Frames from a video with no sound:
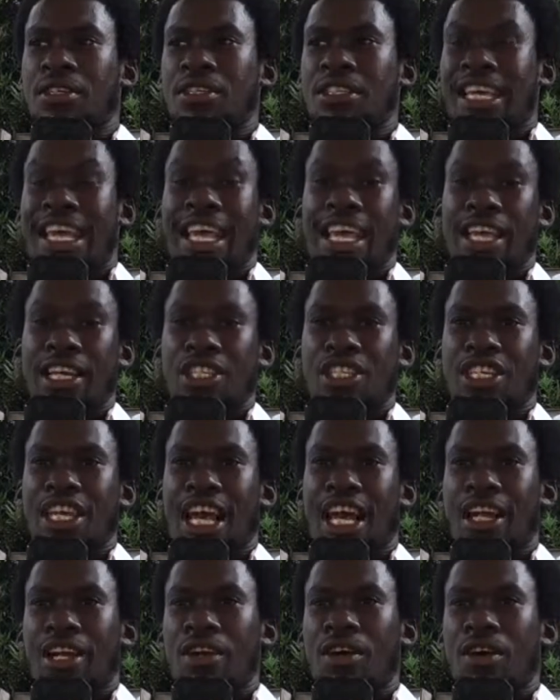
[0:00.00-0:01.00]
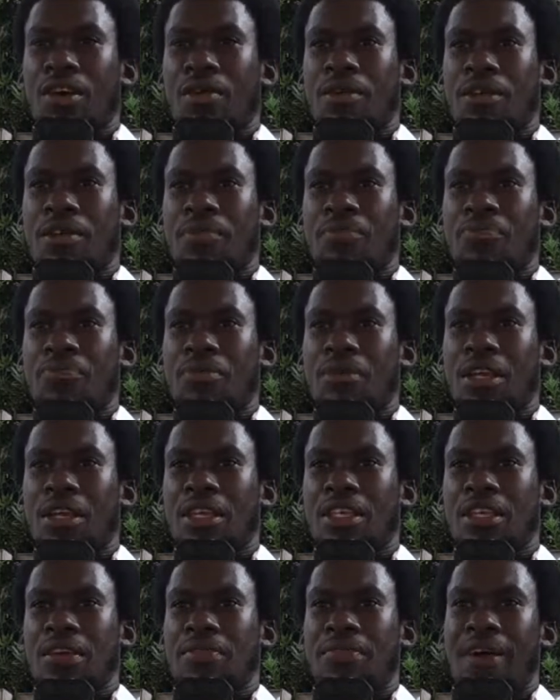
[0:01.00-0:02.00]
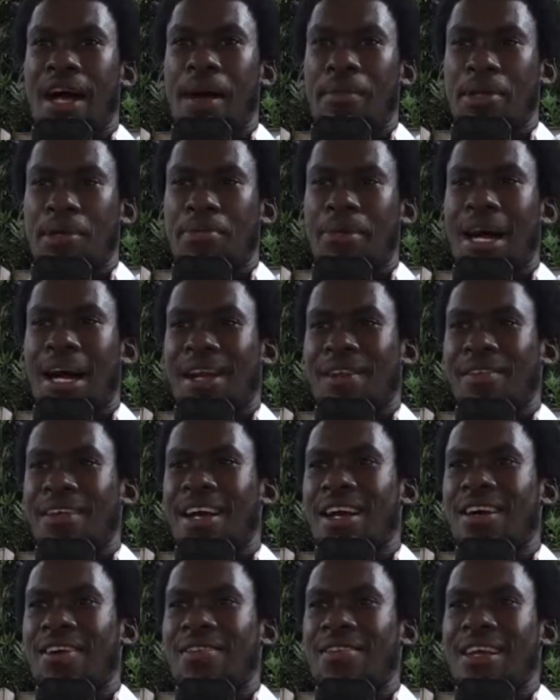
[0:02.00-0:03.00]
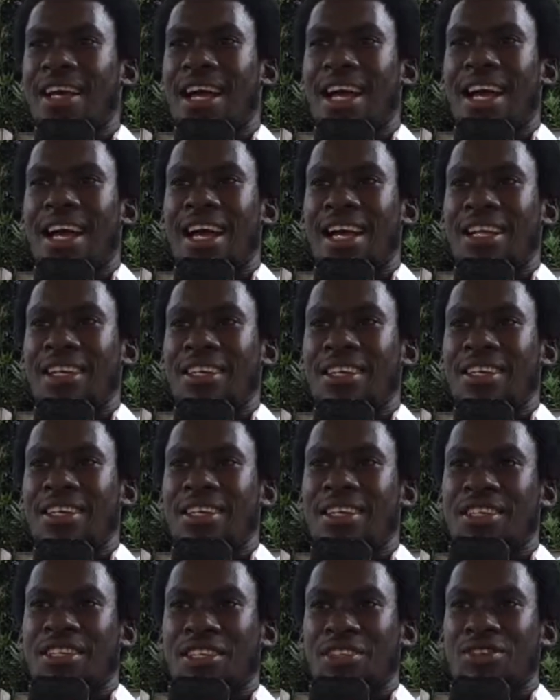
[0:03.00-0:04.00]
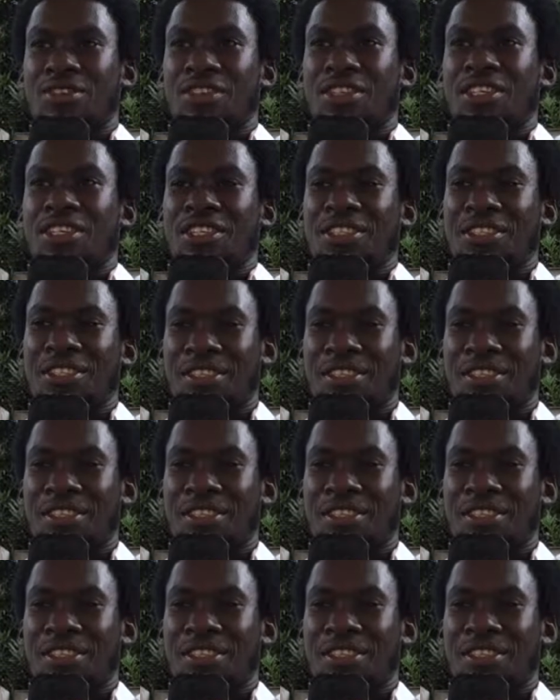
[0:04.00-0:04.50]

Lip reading: the age category, your family background, and your tradition.